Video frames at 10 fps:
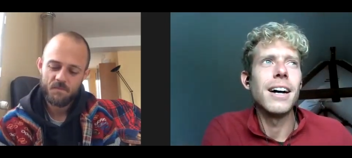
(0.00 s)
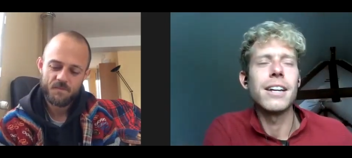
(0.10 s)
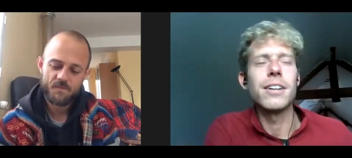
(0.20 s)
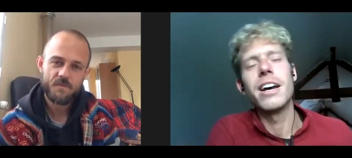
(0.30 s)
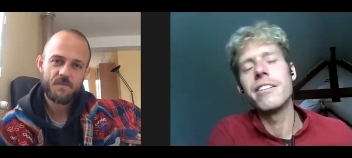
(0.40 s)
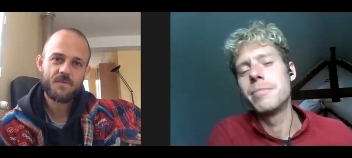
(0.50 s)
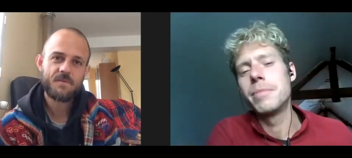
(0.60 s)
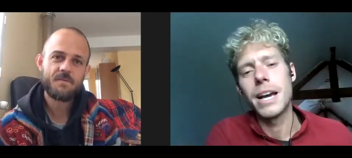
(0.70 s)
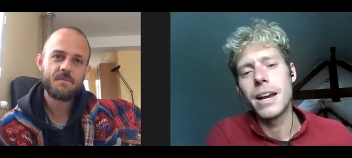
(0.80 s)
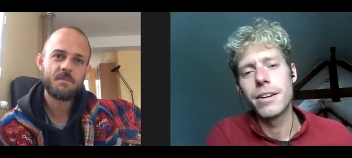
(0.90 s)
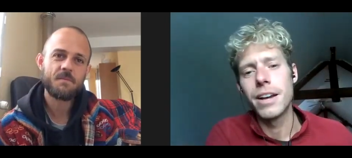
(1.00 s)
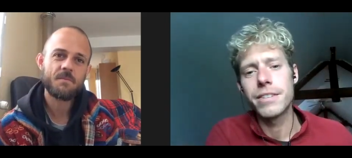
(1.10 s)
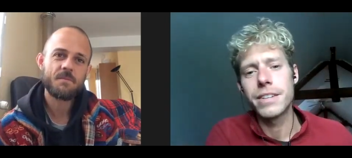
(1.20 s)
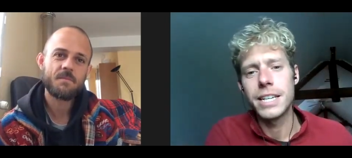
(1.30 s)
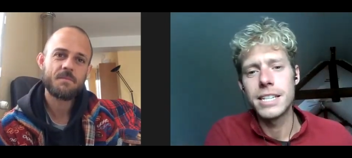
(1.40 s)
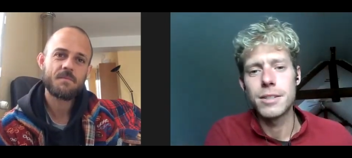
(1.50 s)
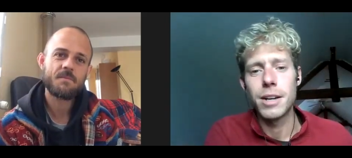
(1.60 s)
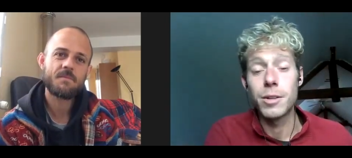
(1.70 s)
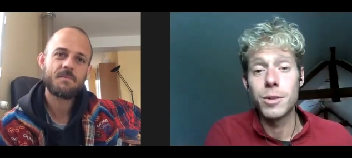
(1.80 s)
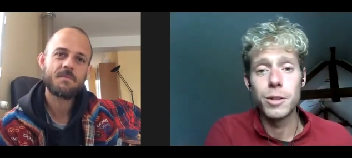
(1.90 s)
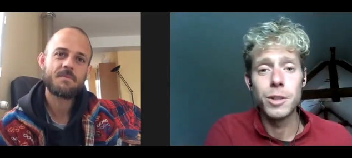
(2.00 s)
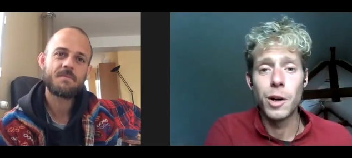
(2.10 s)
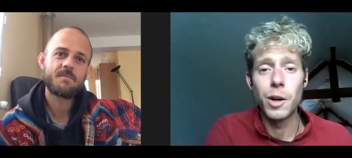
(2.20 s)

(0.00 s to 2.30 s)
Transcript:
Speaker 1: I don't have ba- I don't have kids, so I don't